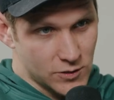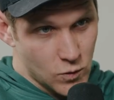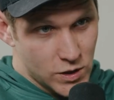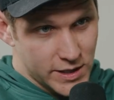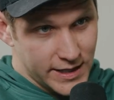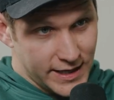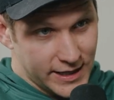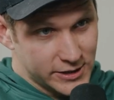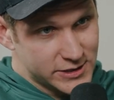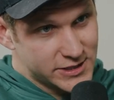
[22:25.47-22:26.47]
in the wood,
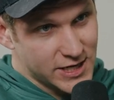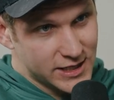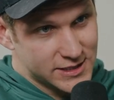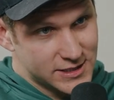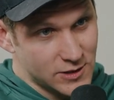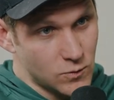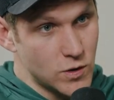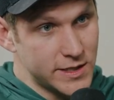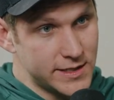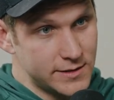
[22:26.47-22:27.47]
the
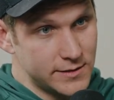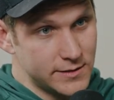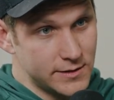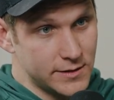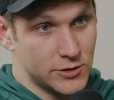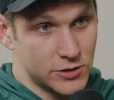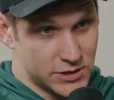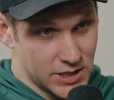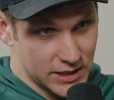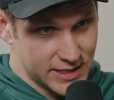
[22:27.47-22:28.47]
wood
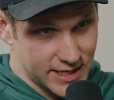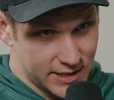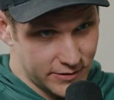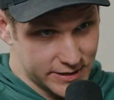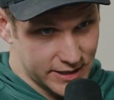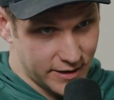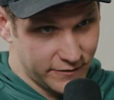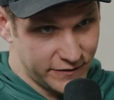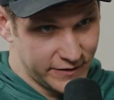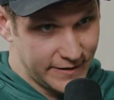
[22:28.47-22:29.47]
sucks it into
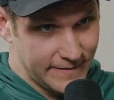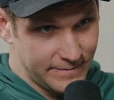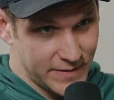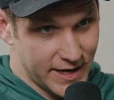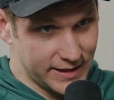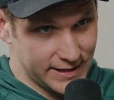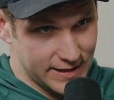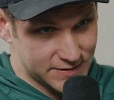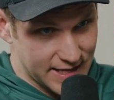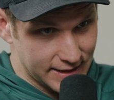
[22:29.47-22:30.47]
itself, and it
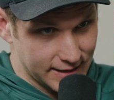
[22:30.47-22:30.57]
leaves that